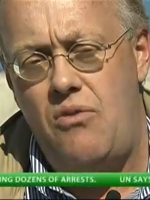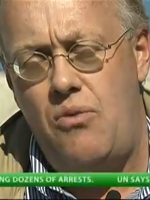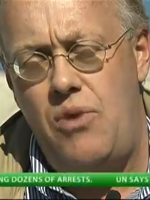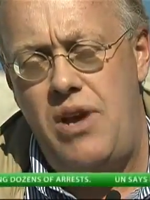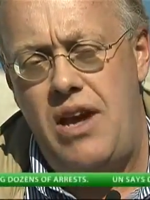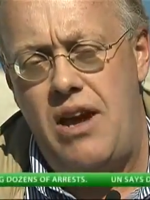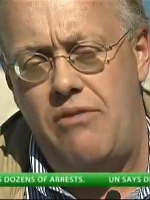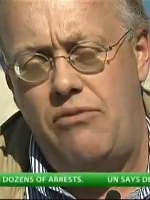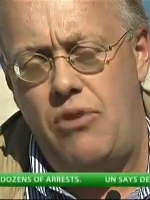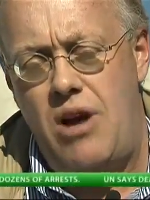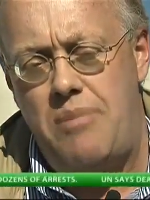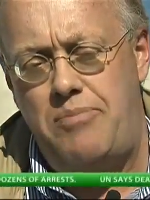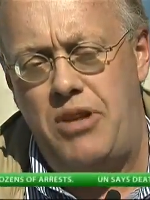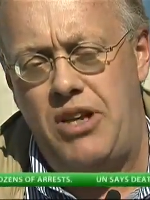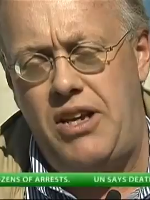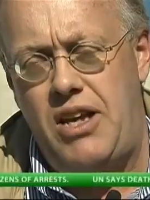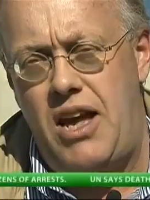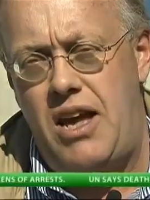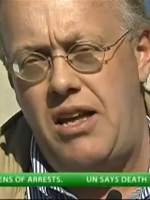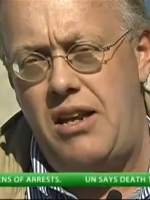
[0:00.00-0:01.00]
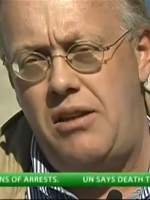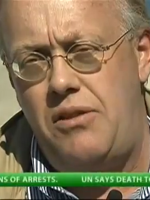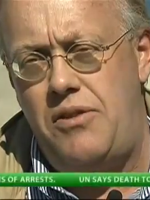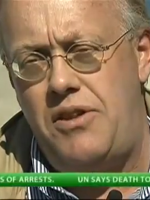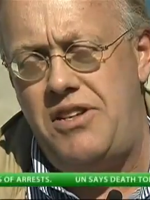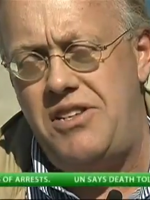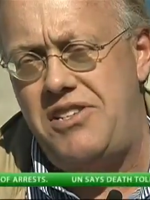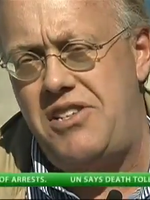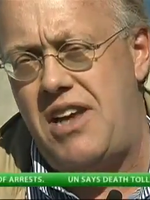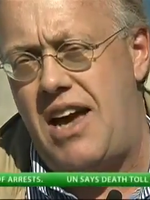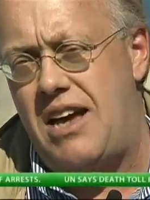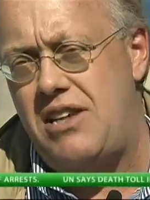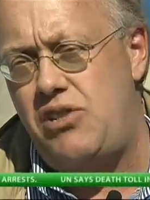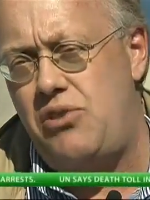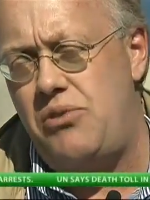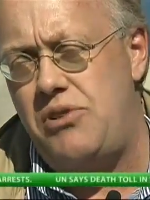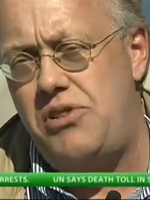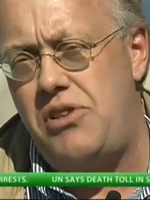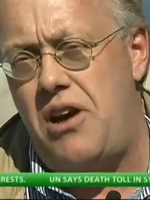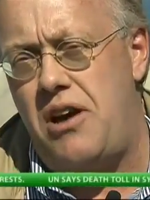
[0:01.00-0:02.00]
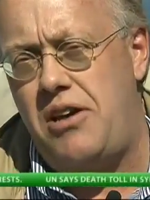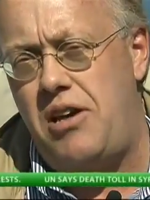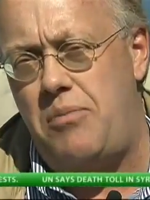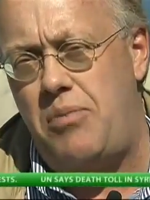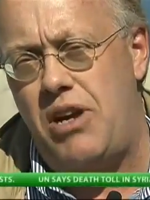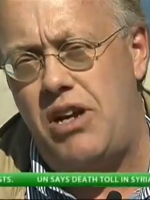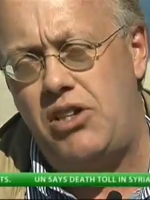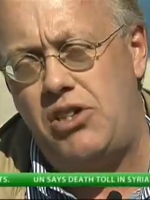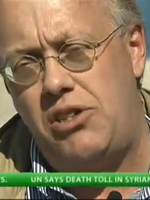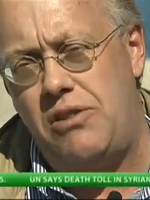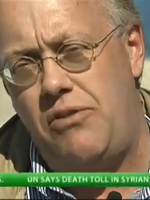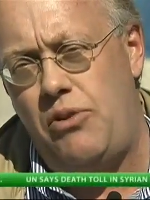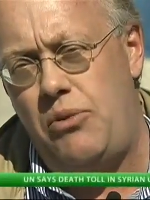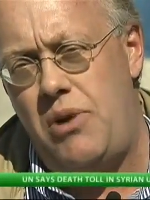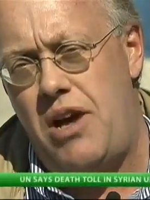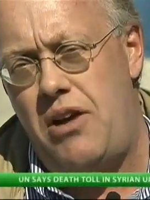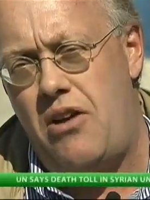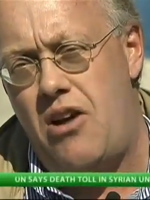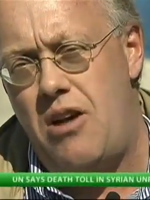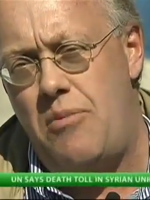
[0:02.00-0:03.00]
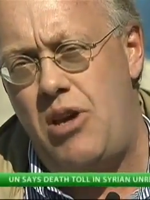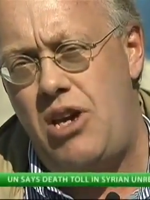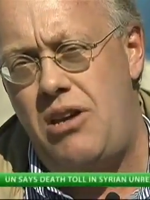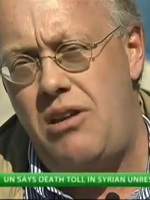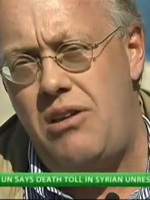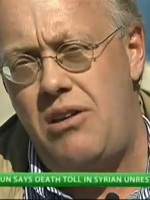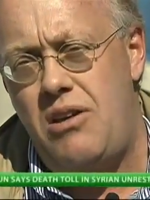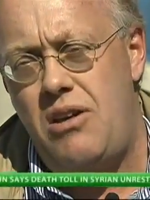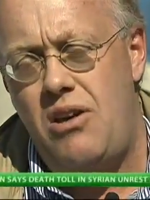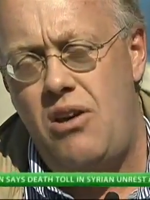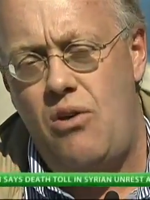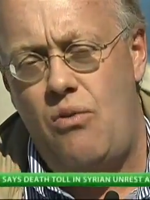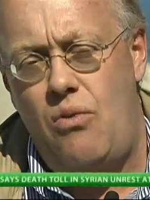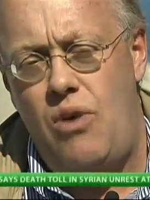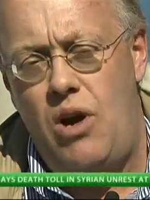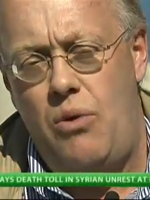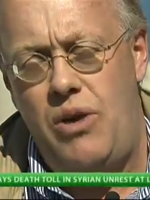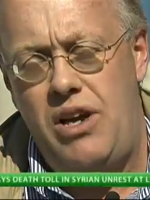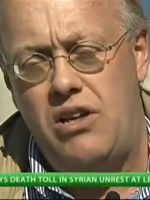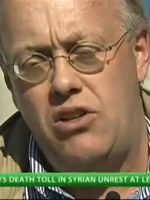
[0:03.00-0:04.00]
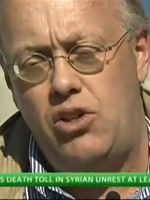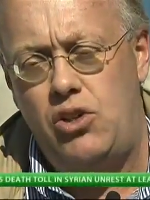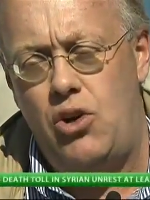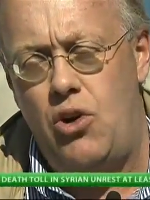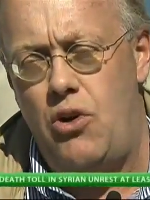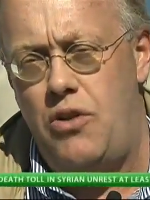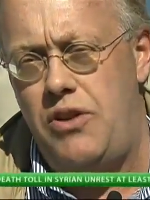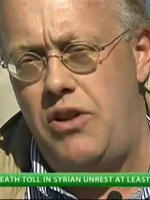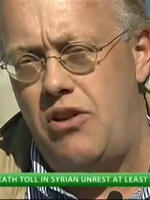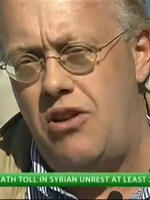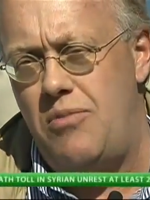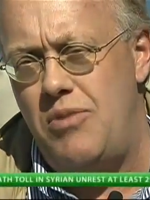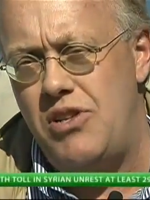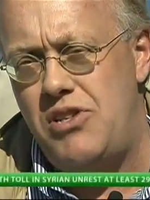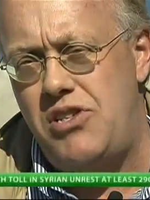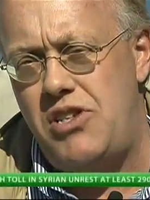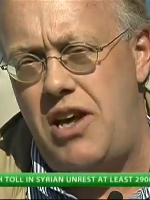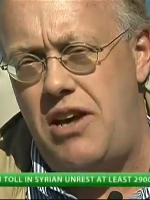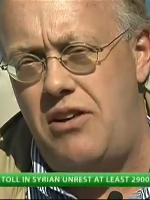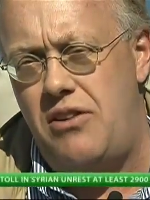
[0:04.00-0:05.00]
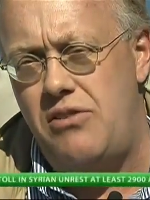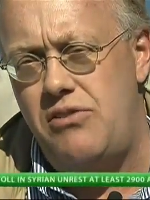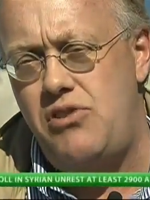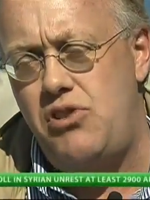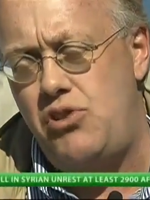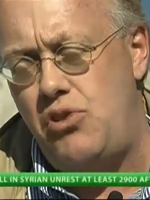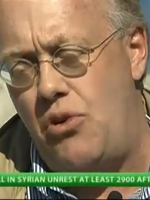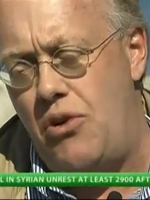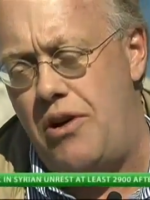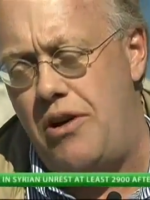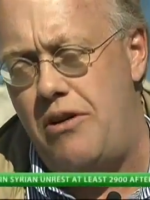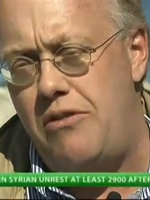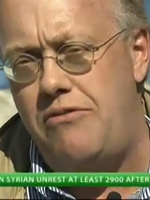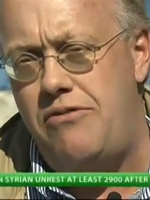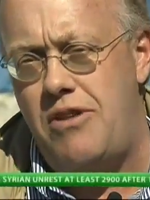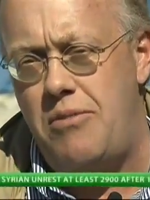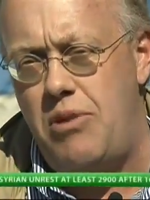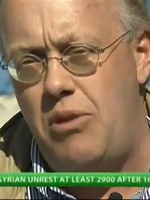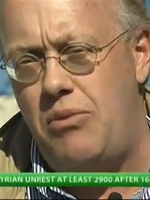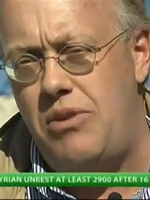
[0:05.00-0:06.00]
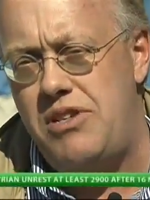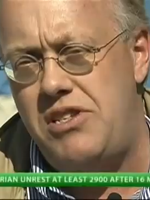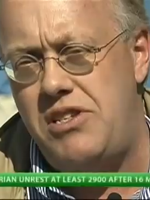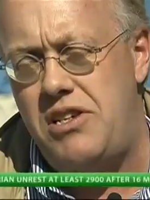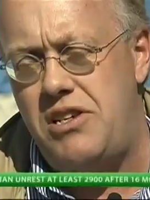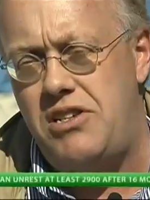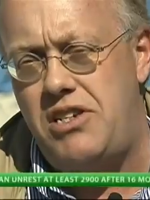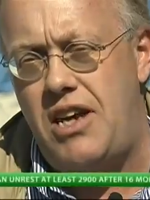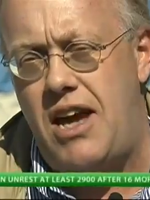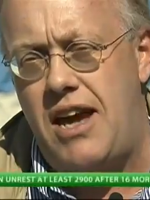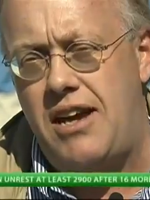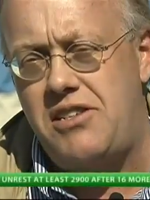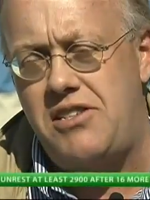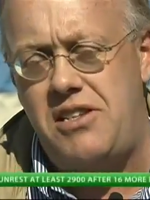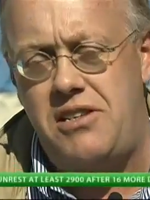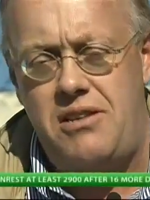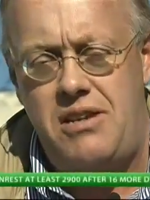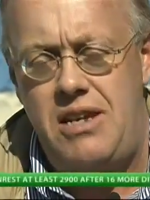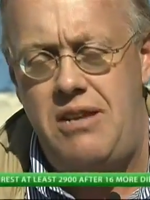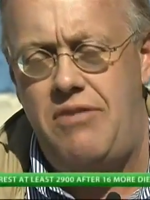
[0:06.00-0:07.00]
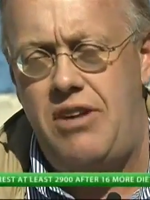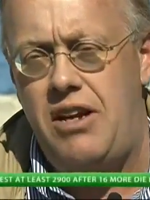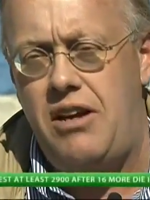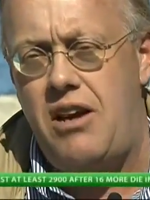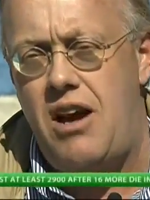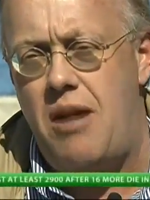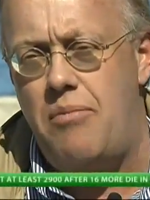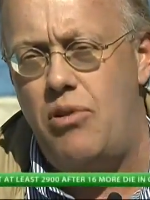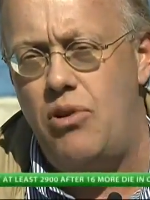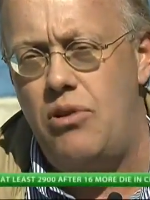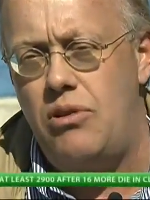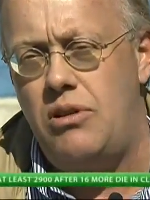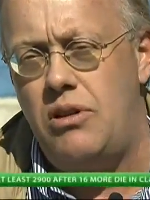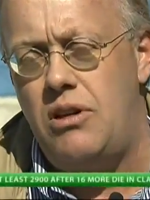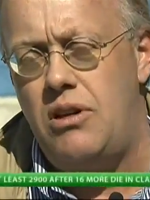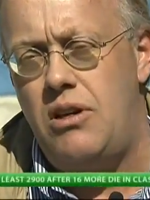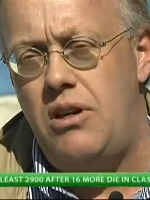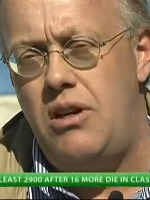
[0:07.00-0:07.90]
We have replicated the disastrous occupation of the Red Army, where we control the urban centers, sort of. I mean, we see attacks even in Kabul.